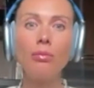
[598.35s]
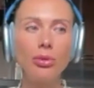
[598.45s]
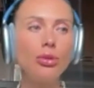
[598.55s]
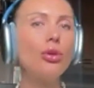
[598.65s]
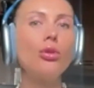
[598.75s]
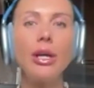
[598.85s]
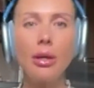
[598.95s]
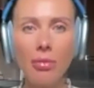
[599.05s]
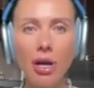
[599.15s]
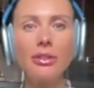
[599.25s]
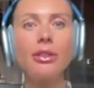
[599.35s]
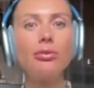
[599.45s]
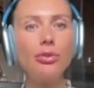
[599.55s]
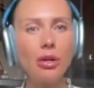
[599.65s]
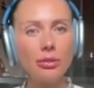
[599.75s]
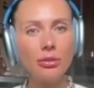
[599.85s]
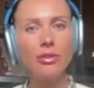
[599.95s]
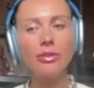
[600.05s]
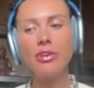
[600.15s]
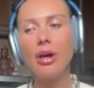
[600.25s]
like mother or father of
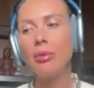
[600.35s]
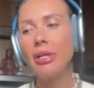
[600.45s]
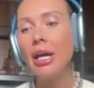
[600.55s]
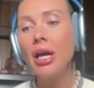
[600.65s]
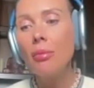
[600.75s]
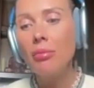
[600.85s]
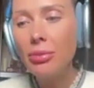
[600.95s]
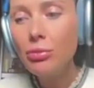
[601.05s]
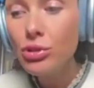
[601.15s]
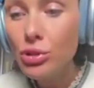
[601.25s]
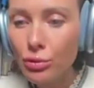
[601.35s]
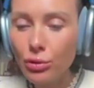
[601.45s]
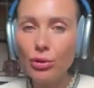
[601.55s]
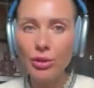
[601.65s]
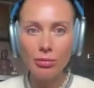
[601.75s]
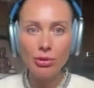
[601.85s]
the family. But most of all, they were